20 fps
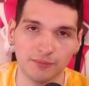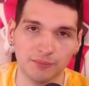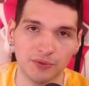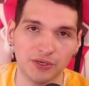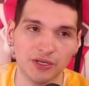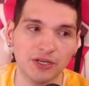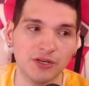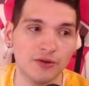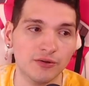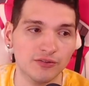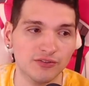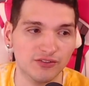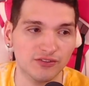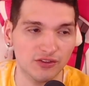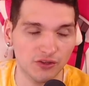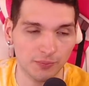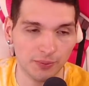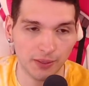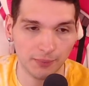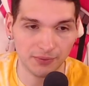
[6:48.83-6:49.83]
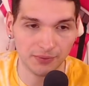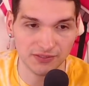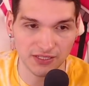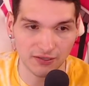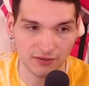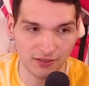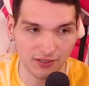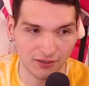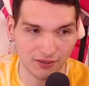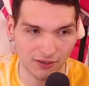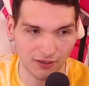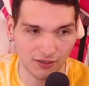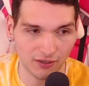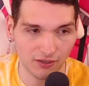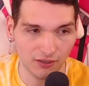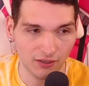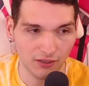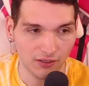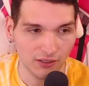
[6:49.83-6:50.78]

Britney knows that they're puppeteering her.